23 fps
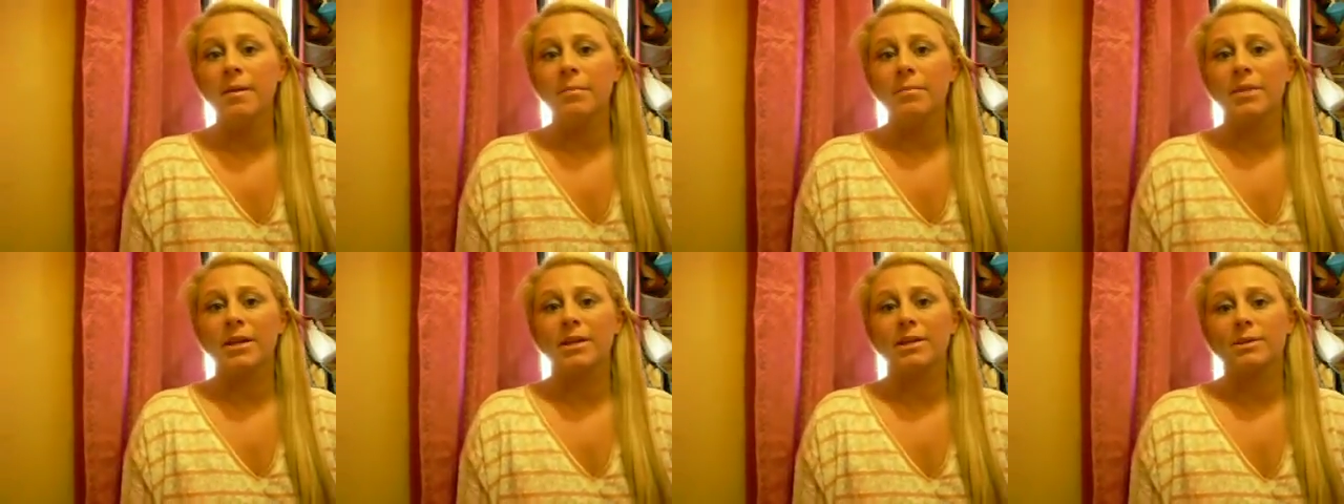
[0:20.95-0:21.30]

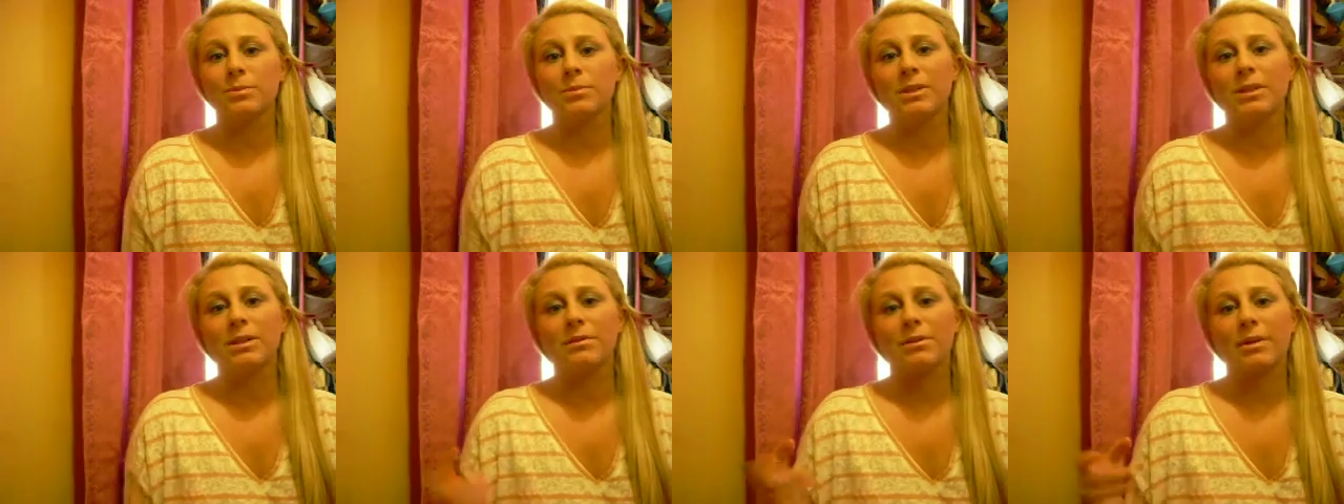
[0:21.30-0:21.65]
because
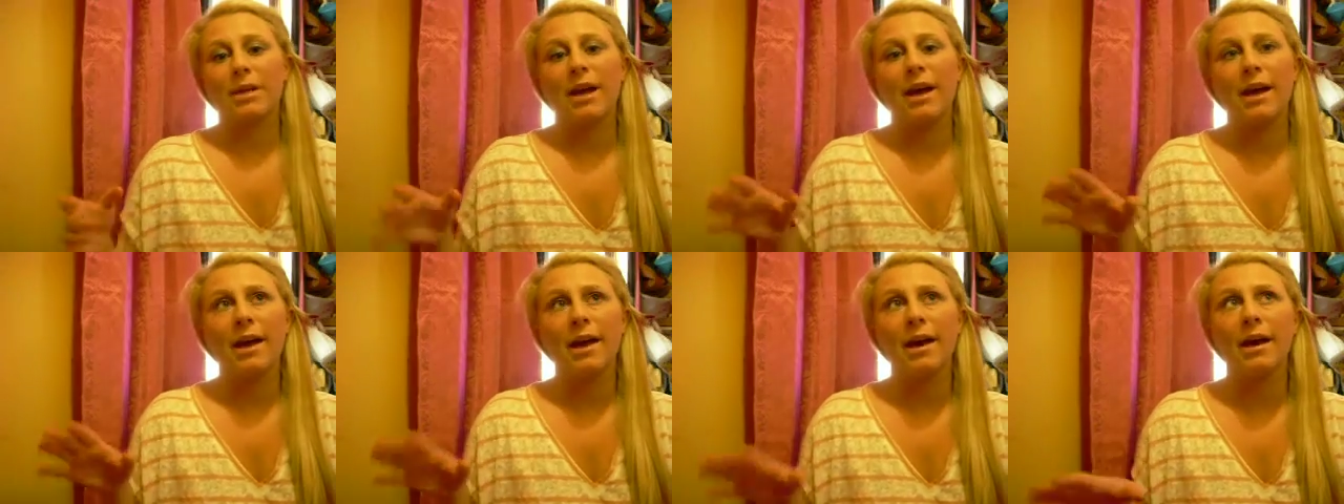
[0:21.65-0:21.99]
we don't
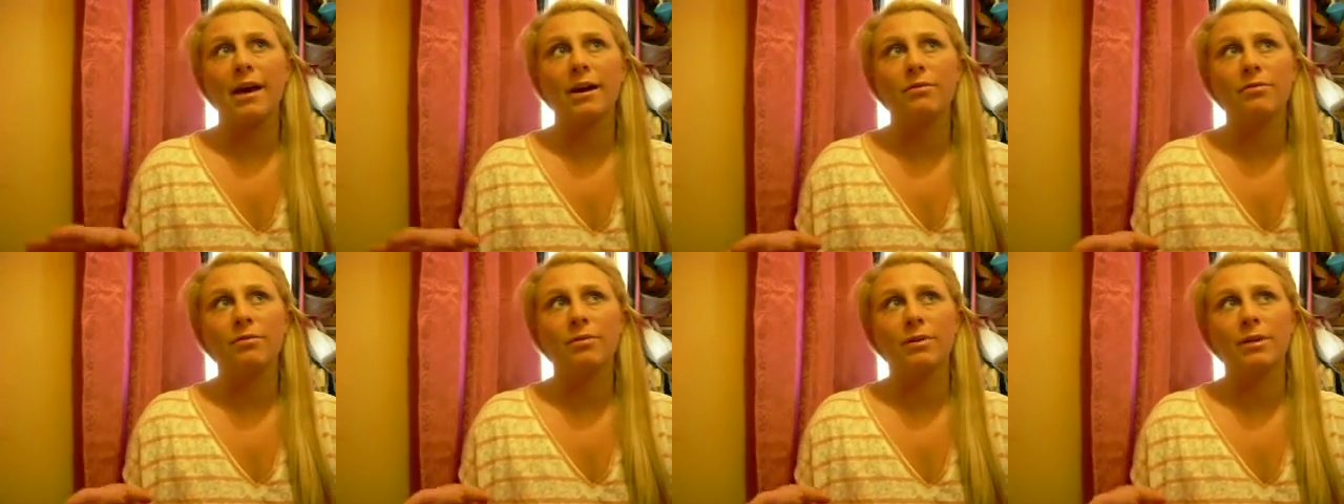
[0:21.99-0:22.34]

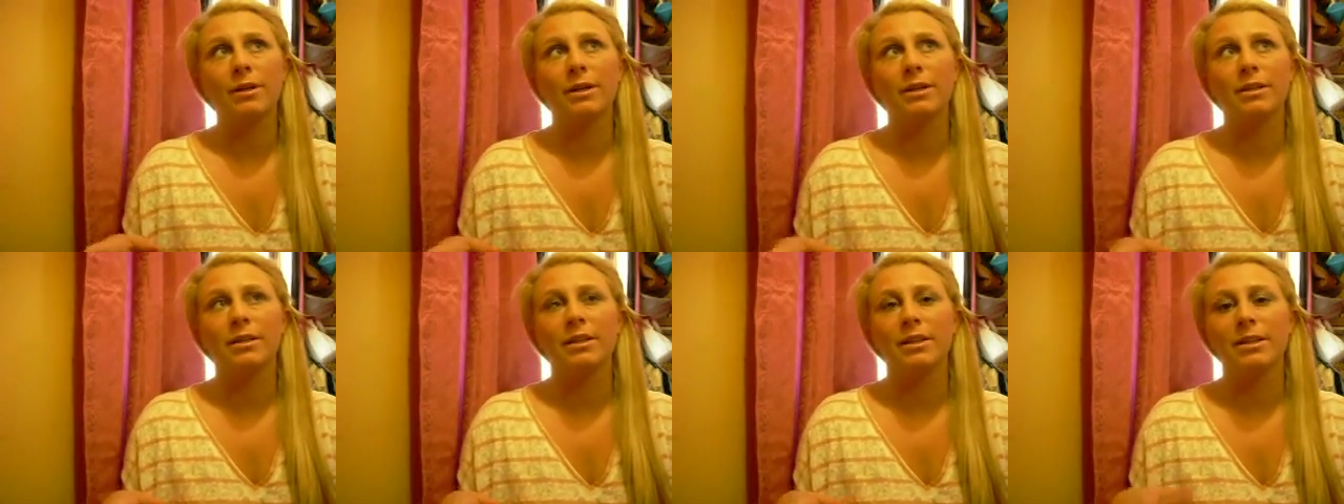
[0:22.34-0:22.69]
have
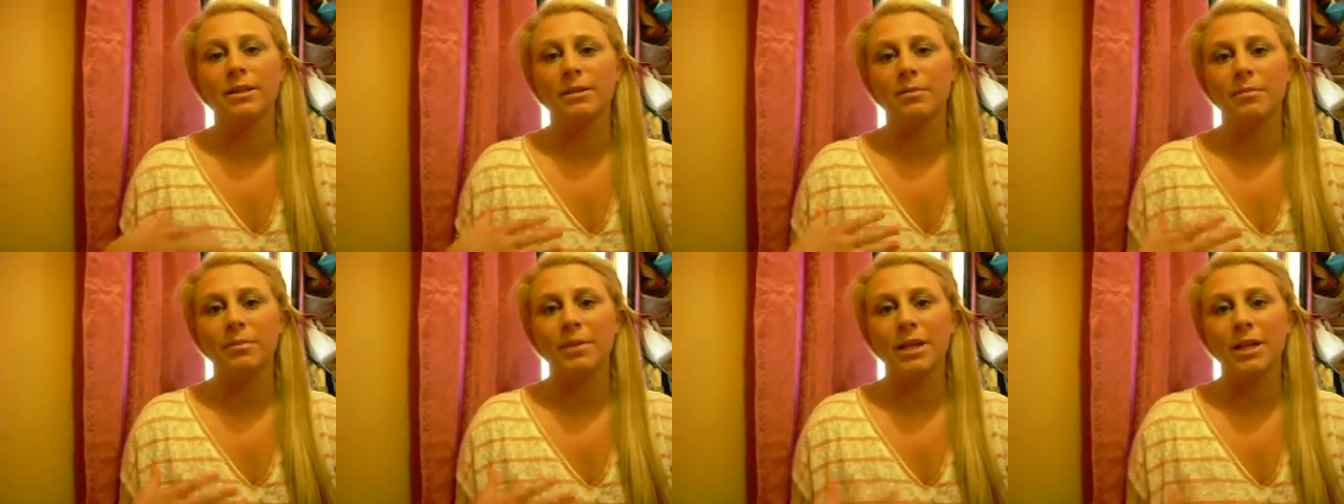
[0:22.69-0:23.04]
one
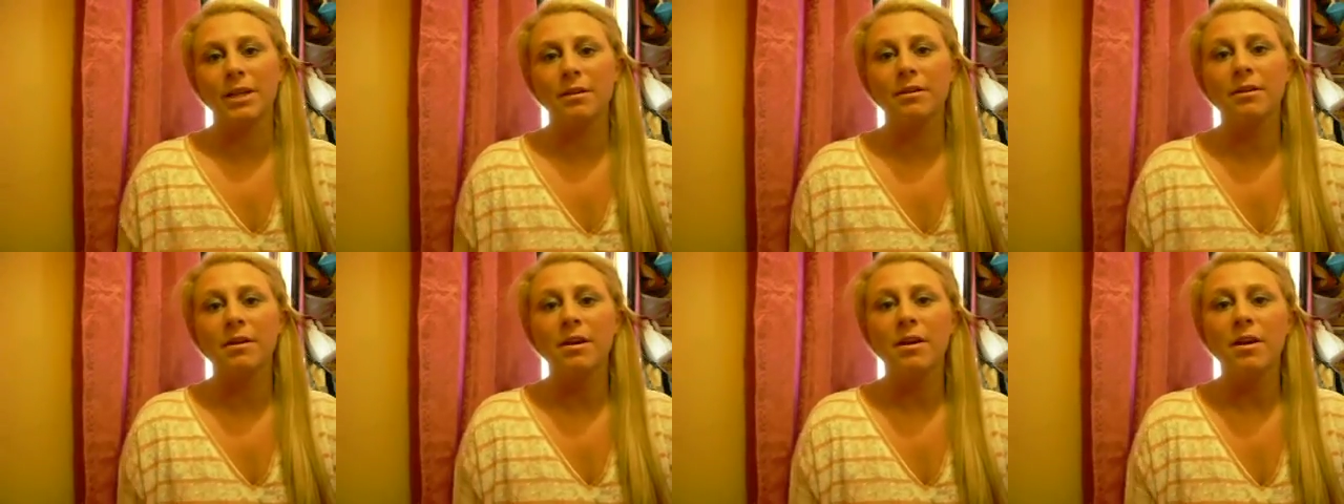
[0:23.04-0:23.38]
near
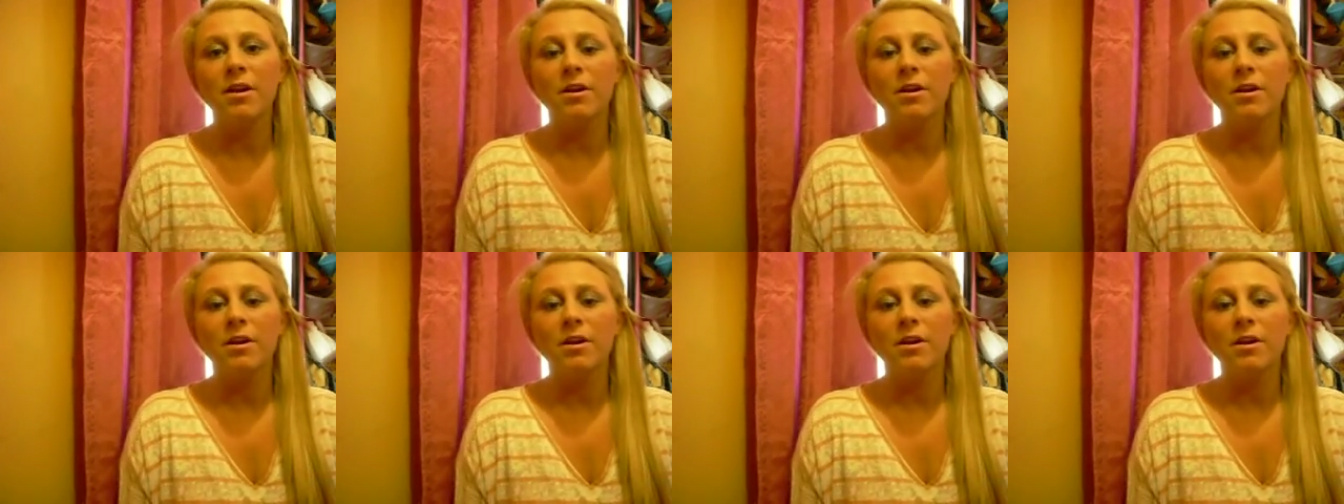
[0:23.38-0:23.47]
me.